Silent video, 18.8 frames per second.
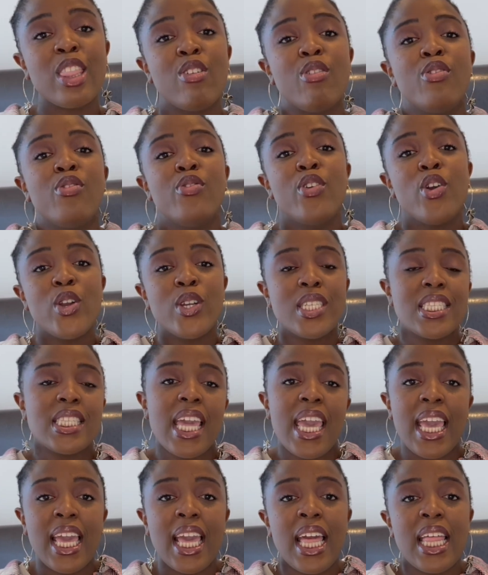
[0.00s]
The first
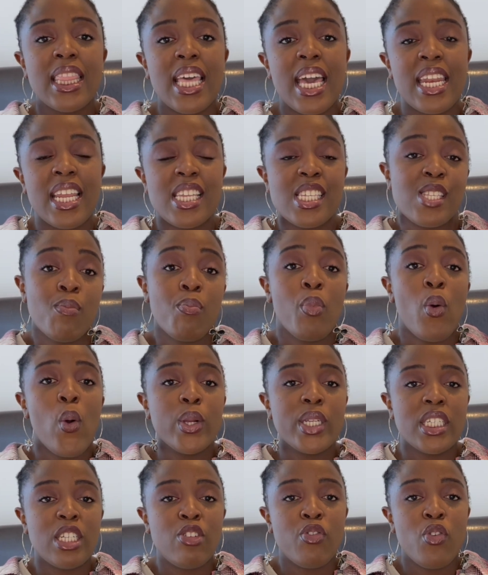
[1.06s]
thing that is
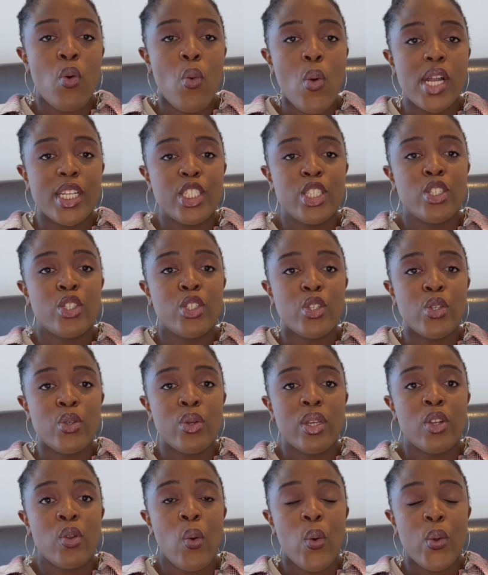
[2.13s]
important for one to do
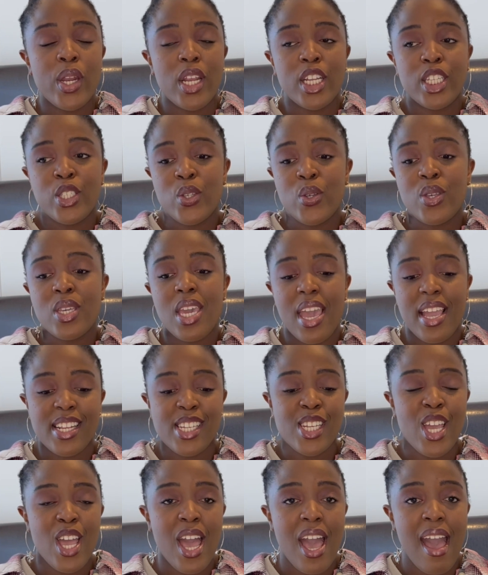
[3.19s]
in order to get
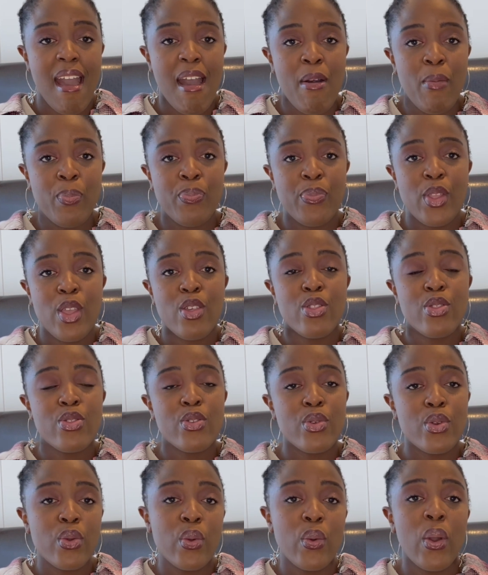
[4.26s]

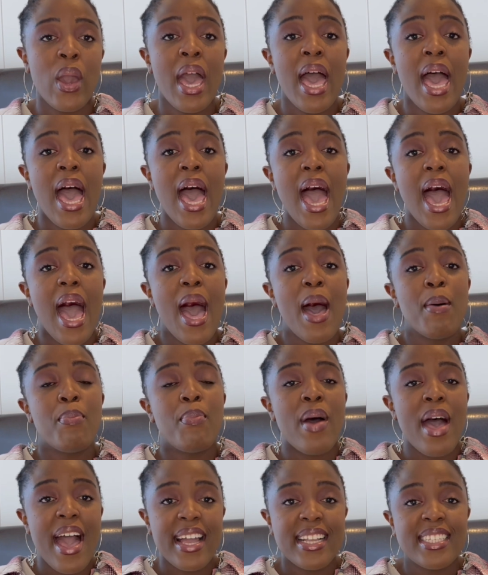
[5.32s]
through a
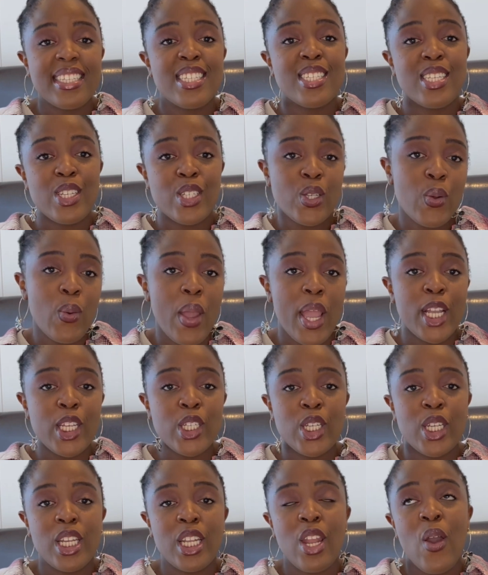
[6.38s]
bad
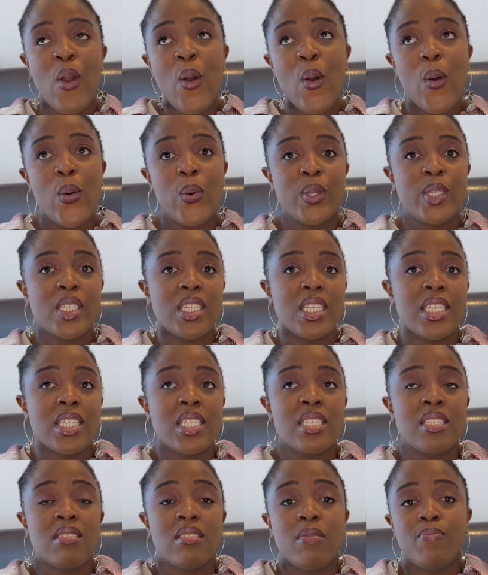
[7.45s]
situation or
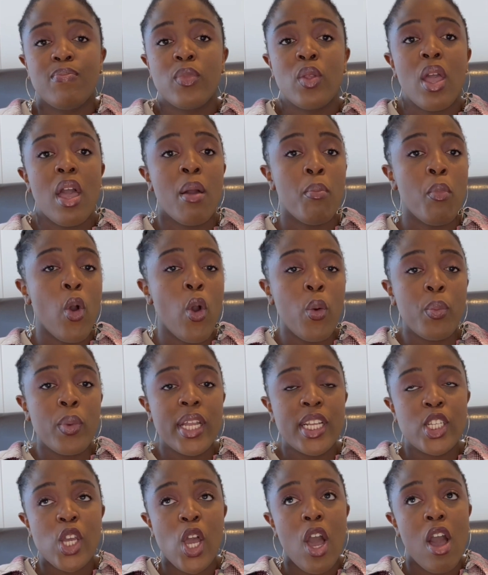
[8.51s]
just a
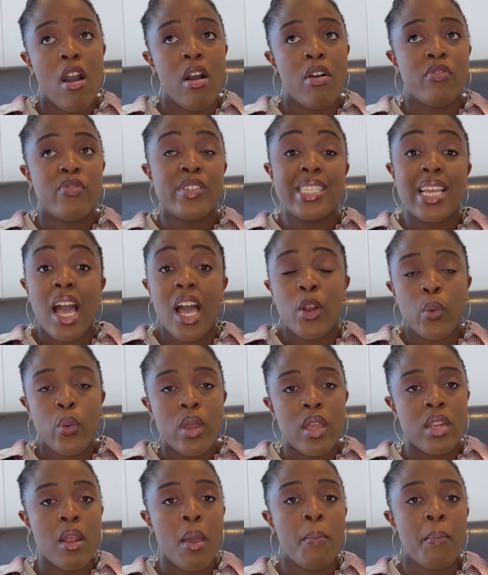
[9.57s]
moment of
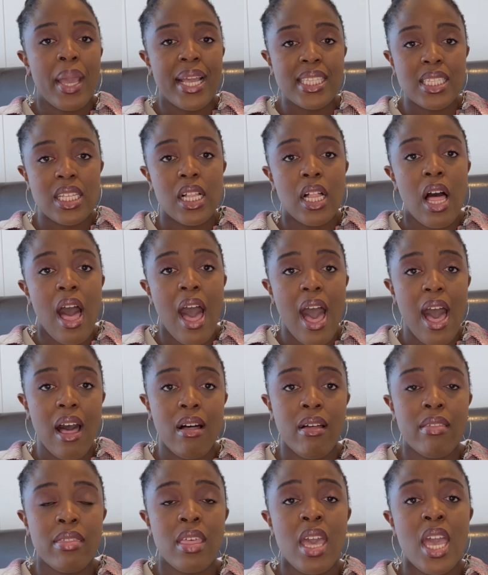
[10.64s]
downward mental
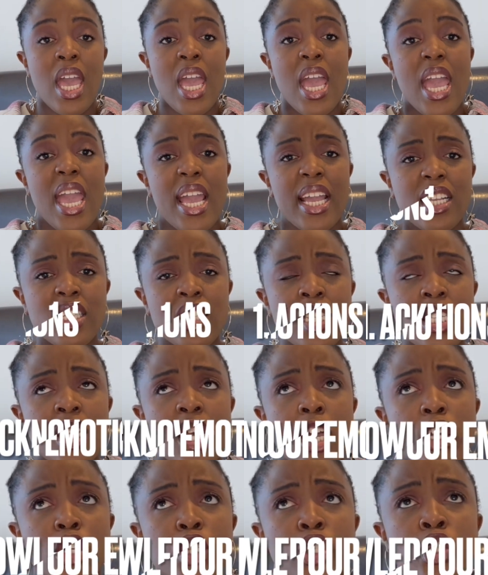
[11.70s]
health is
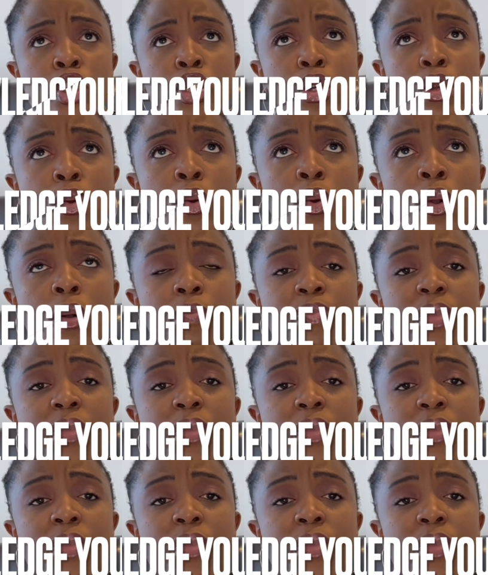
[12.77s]
to